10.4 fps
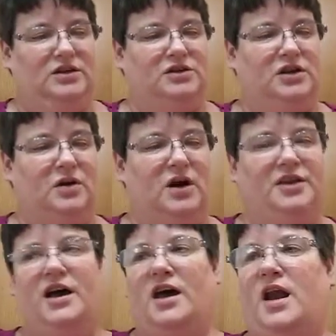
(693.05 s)
So I
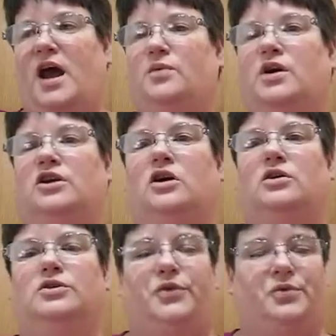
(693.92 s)
thought I would
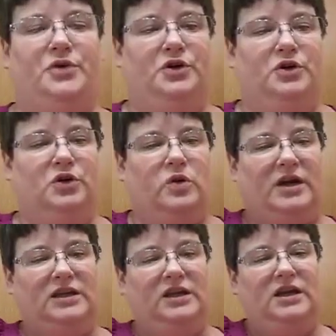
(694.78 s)
go through
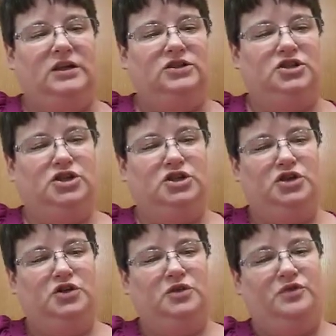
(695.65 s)
quickly to
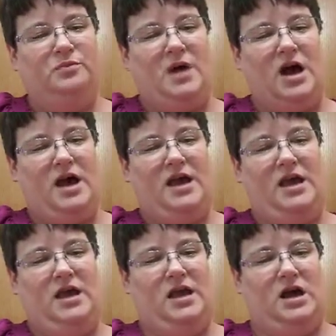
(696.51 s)
do
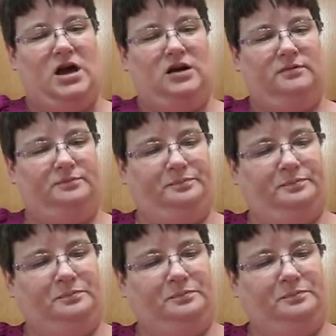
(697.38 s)
my um,